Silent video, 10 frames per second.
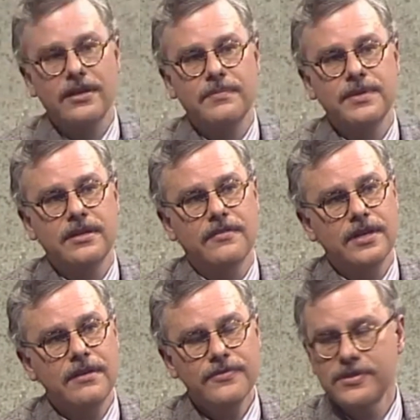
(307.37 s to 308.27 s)
how could it be
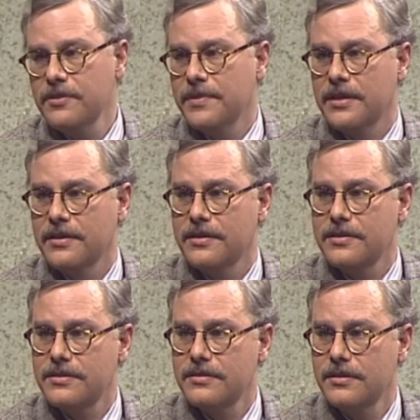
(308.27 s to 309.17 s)
covered up for so many
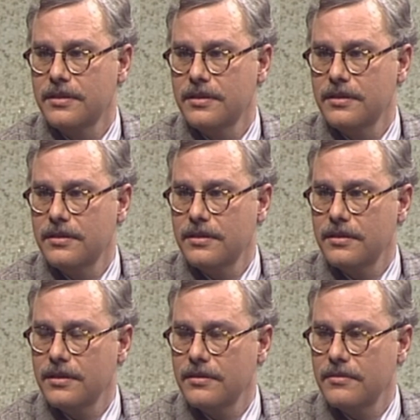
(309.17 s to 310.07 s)
years? And why